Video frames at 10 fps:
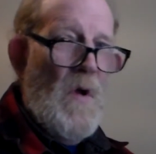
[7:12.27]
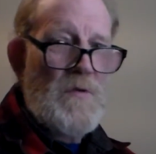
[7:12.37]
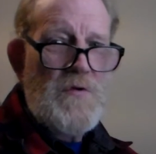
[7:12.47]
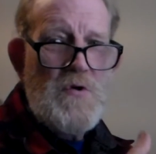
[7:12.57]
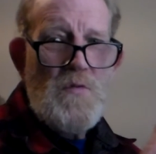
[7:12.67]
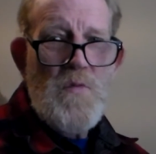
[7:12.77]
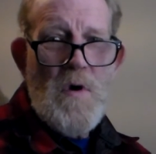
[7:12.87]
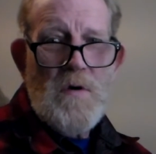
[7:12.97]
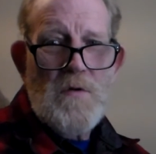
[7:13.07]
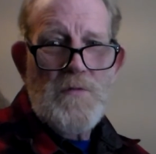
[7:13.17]
new
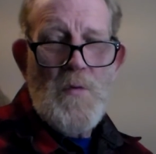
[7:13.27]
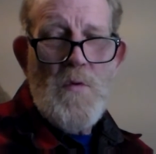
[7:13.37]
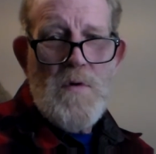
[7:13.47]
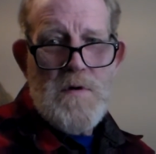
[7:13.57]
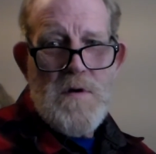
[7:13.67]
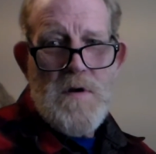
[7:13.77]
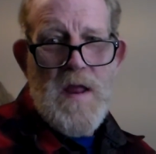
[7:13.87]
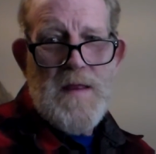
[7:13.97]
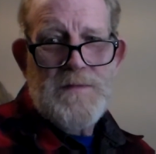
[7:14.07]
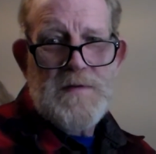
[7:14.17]
world order
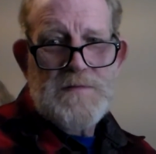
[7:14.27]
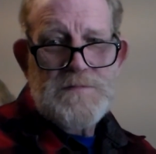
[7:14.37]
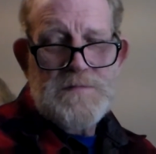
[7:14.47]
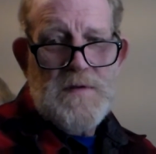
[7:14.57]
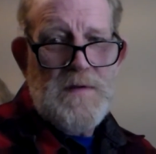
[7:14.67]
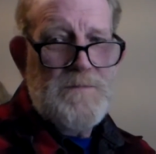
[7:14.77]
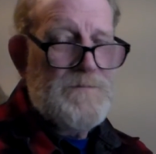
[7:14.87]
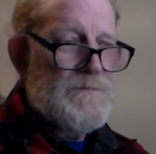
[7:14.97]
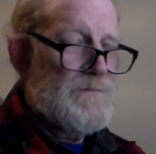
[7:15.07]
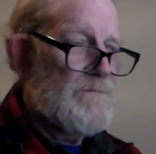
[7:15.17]
and this
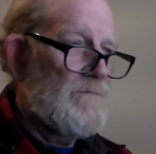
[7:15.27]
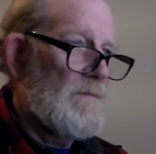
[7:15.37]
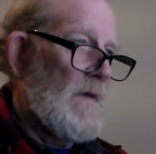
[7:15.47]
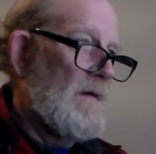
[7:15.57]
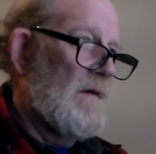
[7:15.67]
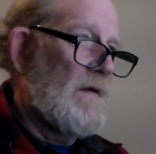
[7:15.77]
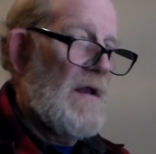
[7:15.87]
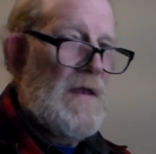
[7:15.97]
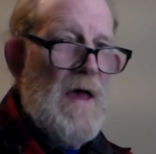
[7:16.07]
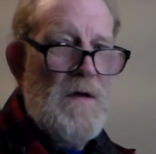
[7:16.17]

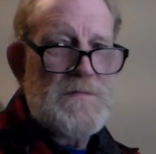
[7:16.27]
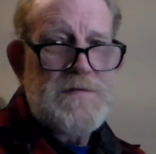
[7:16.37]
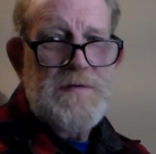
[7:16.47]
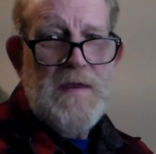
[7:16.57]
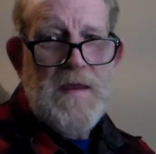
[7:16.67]
Klaus,